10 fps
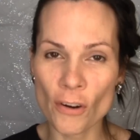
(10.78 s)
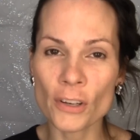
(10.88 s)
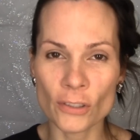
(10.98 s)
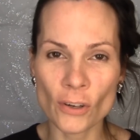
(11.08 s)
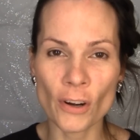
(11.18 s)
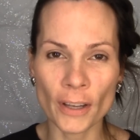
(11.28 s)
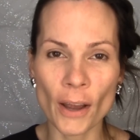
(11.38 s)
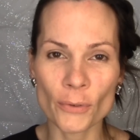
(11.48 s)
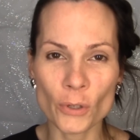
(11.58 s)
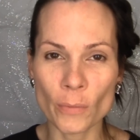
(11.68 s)
already starting
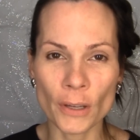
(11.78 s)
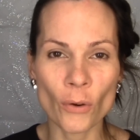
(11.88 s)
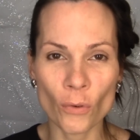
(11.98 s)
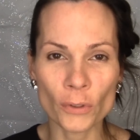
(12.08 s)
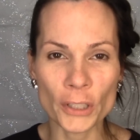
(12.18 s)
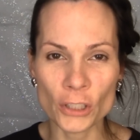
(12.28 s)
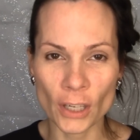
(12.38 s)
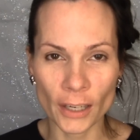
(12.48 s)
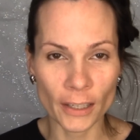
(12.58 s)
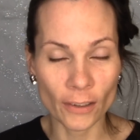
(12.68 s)
out to be overly
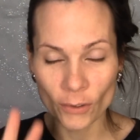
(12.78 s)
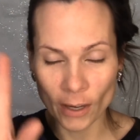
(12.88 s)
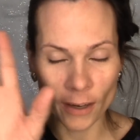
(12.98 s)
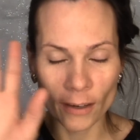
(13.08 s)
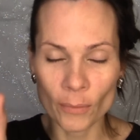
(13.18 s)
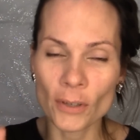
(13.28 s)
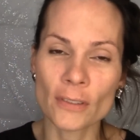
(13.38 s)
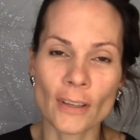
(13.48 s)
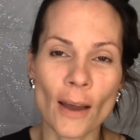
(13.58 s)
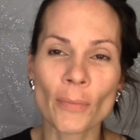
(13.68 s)
chatty. Okay, I'm gonna
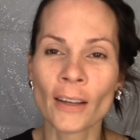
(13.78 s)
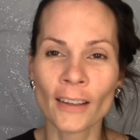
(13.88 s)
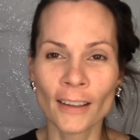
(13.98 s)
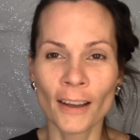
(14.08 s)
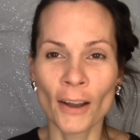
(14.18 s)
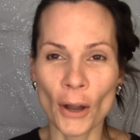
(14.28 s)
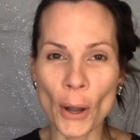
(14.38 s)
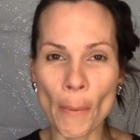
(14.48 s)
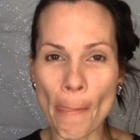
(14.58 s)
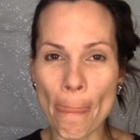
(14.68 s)
stop.
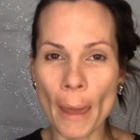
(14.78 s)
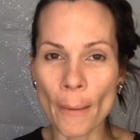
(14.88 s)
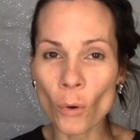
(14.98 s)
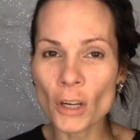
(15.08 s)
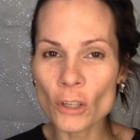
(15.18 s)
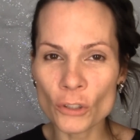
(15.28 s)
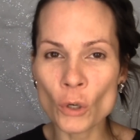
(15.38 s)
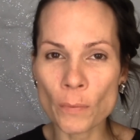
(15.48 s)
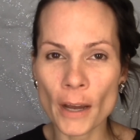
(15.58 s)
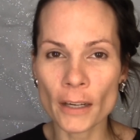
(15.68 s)
Um, I'm going to use a
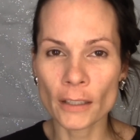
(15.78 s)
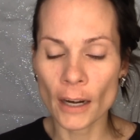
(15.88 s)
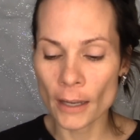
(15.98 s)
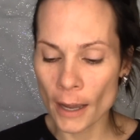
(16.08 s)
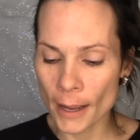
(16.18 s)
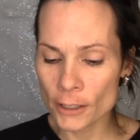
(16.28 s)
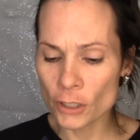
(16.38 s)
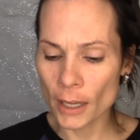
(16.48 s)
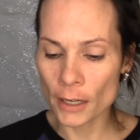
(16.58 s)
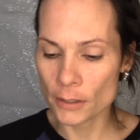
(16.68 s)
new product that I got. I
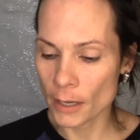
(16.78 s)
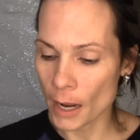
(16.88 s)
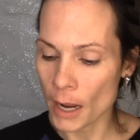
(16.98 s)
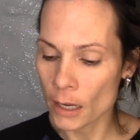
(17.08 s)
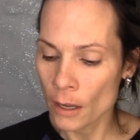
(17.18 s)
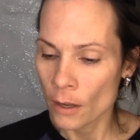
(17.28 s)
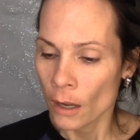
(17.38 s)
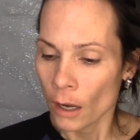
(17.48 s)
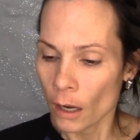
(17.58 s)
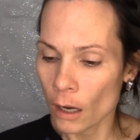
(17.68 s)
actually got it today.
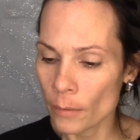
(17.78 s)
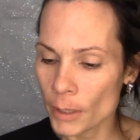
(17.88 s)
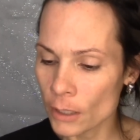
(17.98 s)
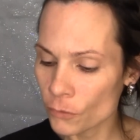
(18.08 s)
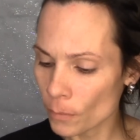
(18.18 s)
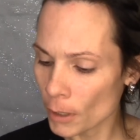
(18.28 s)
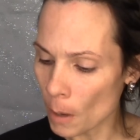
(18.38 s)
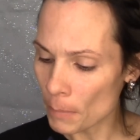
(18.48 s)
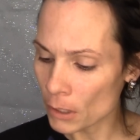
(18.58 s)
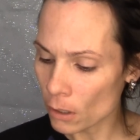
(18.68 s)
Uh, it is from a
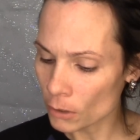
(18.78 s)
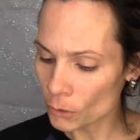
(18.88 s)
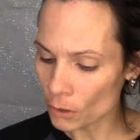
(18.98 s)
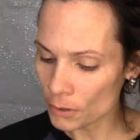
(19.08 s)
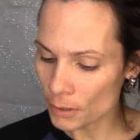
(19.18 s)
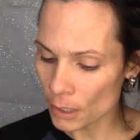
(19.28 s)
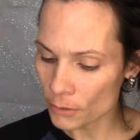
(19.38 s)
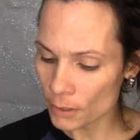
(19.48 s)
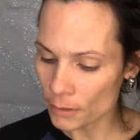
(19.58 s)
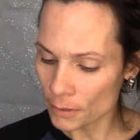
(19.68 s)
company called
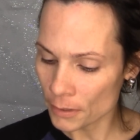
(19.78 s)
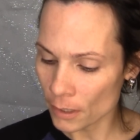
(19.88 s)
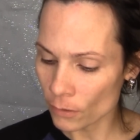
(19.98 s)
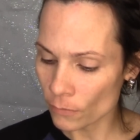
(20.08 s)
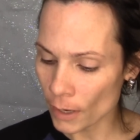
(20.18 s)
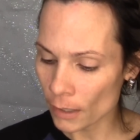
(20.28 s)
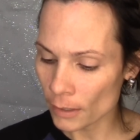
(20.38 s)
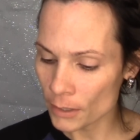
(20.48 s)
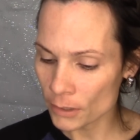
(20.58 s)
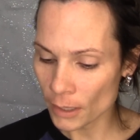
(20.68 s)
Narcisse. It's a skin
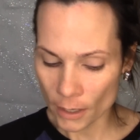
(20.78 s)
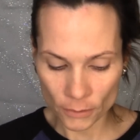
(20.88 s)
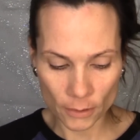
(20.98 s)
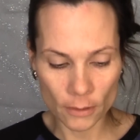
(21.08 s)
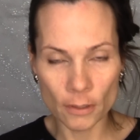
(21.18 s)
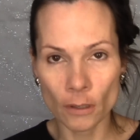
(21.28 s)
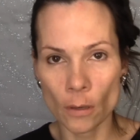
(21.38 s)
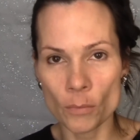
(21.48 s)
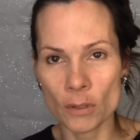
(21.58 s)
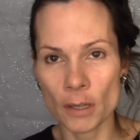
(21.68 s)
vitalizing essence. It
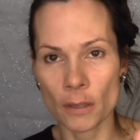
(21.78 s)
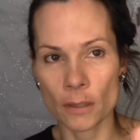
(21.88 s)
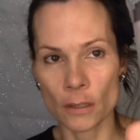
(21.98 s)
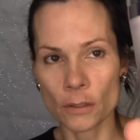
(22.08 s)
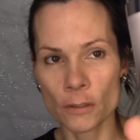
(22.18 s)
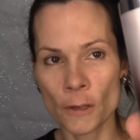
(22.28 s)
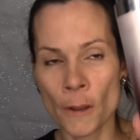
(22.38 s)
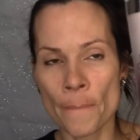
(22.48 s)
comes like this.